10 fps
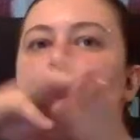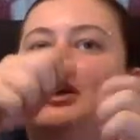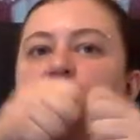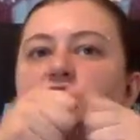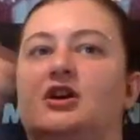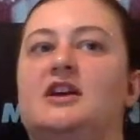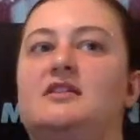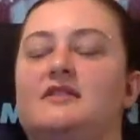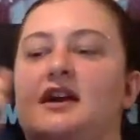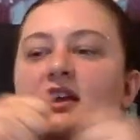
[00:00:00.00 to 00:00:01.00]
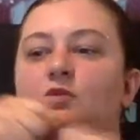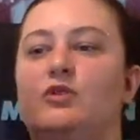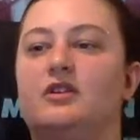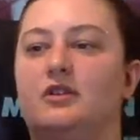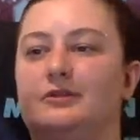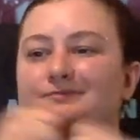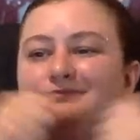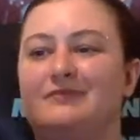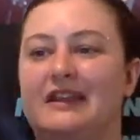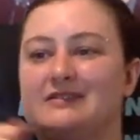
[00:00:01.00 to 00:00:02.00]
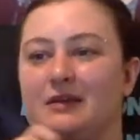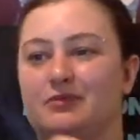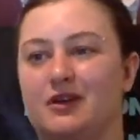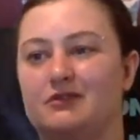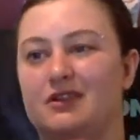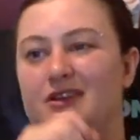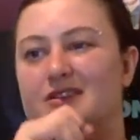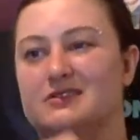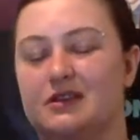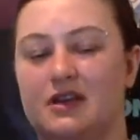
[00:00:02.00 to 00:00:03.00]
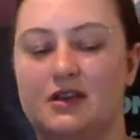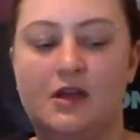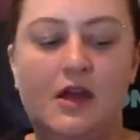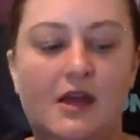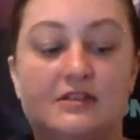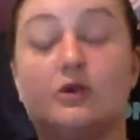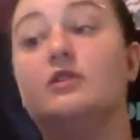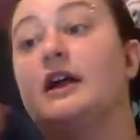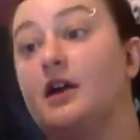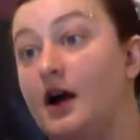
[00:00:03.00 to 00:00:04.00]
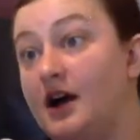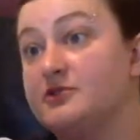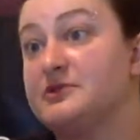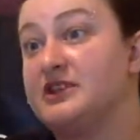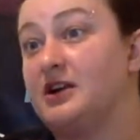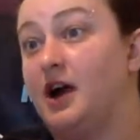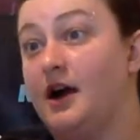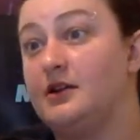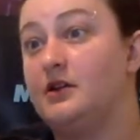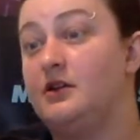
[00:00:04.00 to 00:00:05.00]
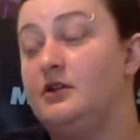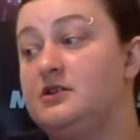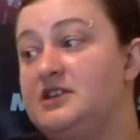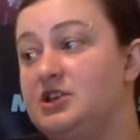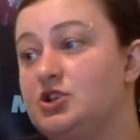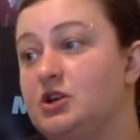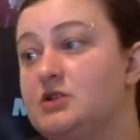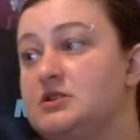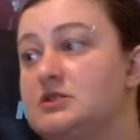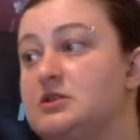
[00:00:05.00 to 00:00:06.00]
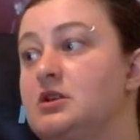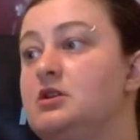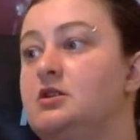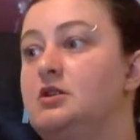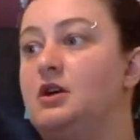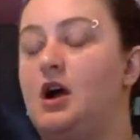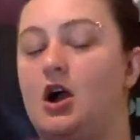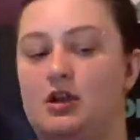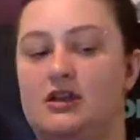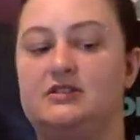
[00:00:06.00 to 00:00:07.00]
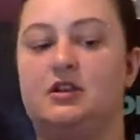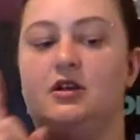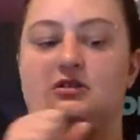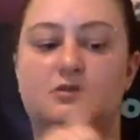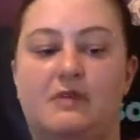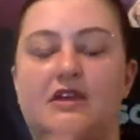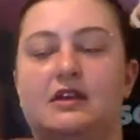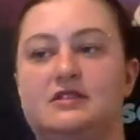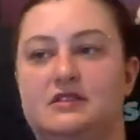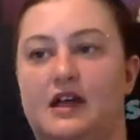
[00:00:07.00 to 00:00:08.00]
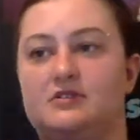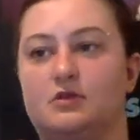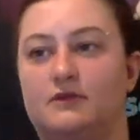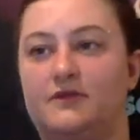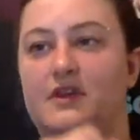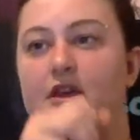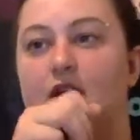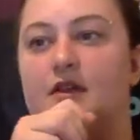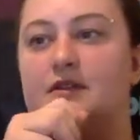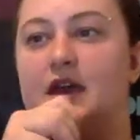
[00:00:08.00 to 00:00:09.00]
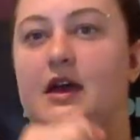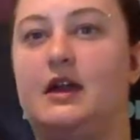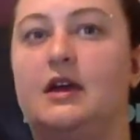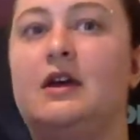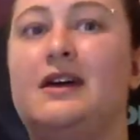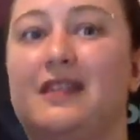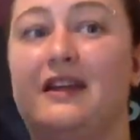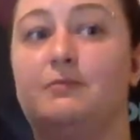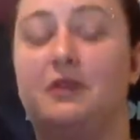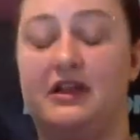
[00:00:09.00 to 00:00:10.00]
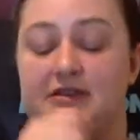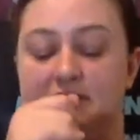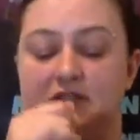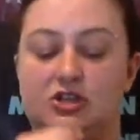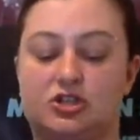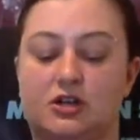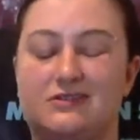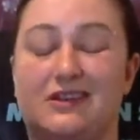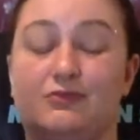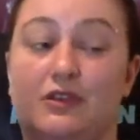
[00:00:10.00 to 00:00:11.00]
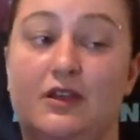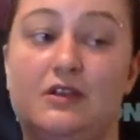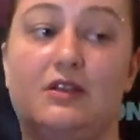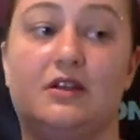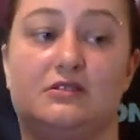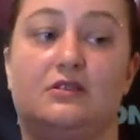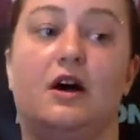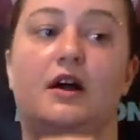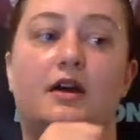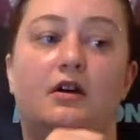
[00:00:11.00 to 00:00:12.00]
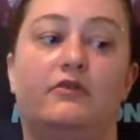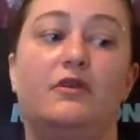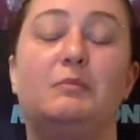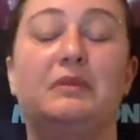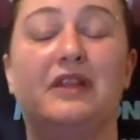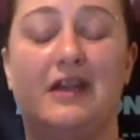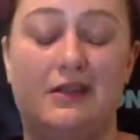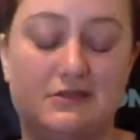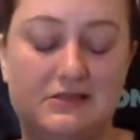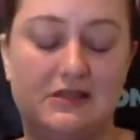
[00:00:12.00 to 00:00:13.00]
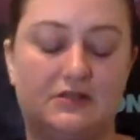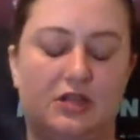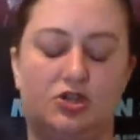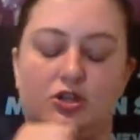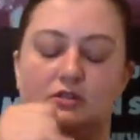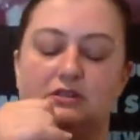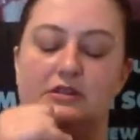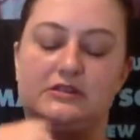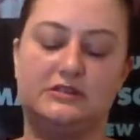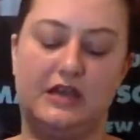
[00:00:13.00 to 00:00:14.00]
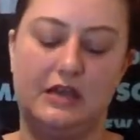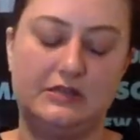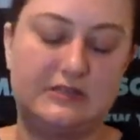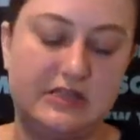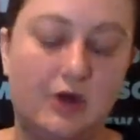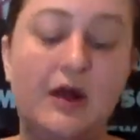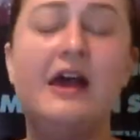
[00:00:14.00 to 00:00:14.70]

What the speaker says: pressure on it, they will like separate really easily. So like 100% cotton t-shirts are easier to make into that sort of thing than like blended t-shirts. And really there's a lot of blends in t-shirts these days. So